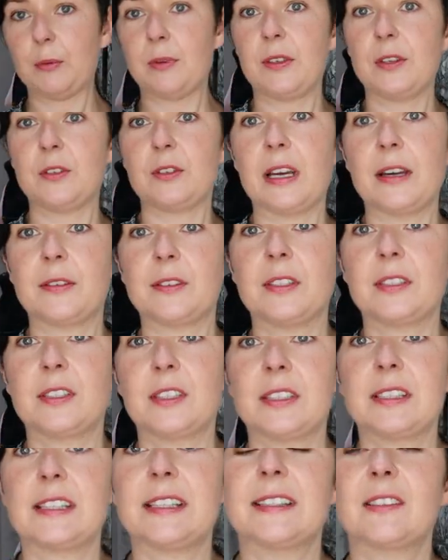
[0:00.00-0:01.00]
with the trousers
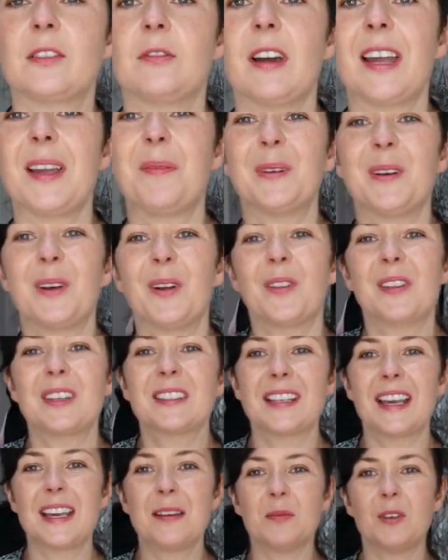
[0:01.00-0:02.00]
because it's grey, but not the
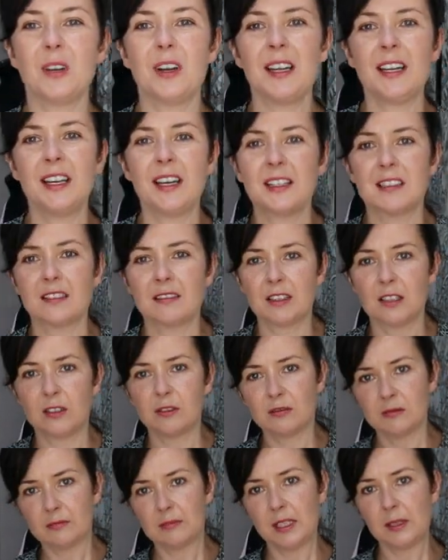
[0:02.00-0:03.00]
same grey. I don't
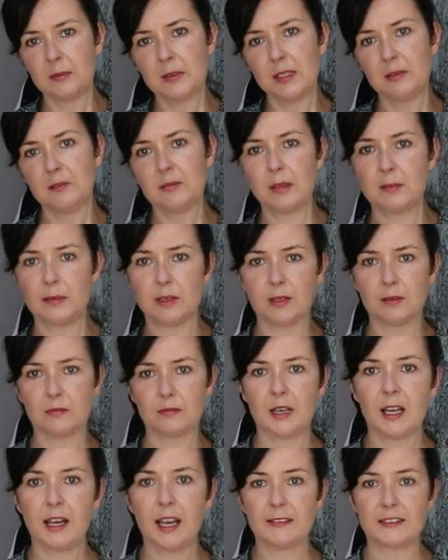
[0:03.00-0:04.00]
know, maybe not.
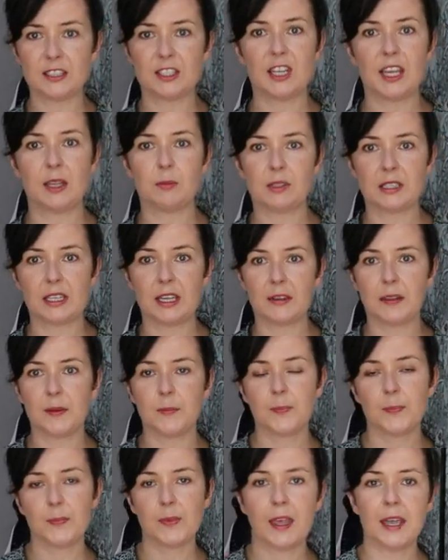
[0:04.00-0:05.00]
I like the shape together.
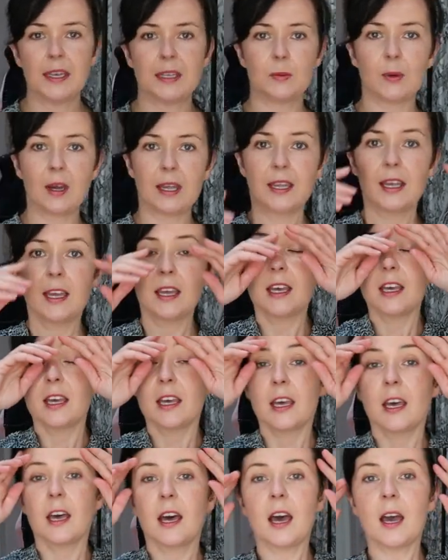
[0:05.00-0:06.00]
Anyway,
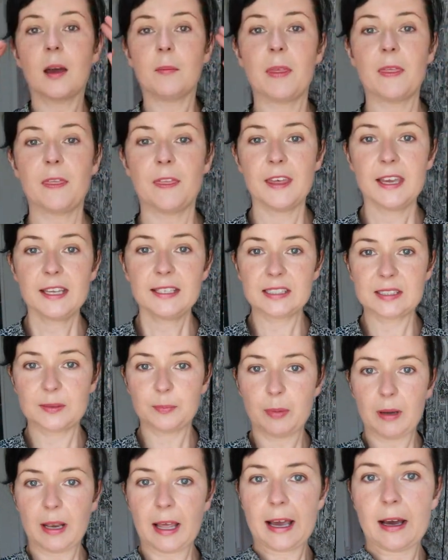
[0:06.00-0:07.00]
this
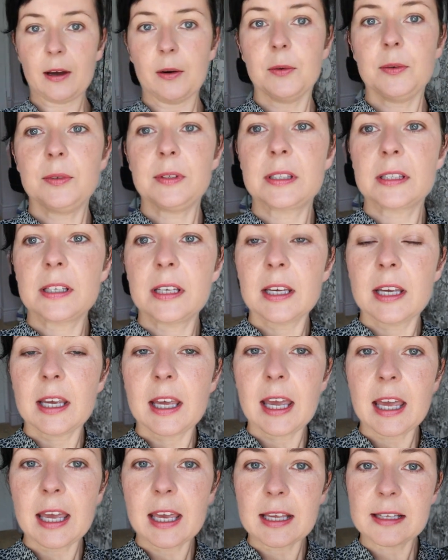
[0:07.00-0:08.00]
blouse
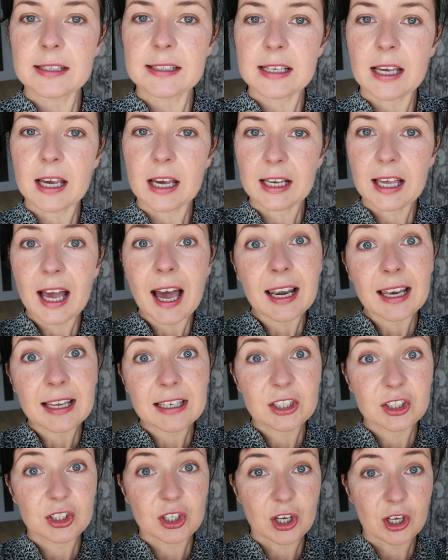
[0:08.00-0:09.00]
is a Calais
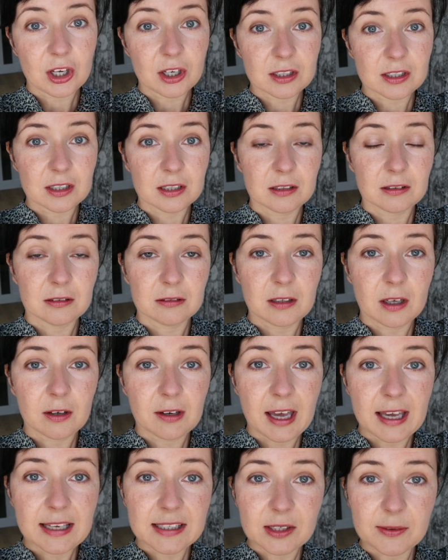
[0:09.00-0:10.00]
shirt.
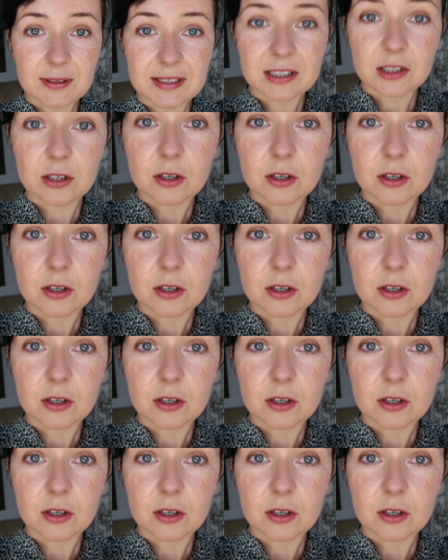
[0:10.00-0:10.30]
Okay, so it's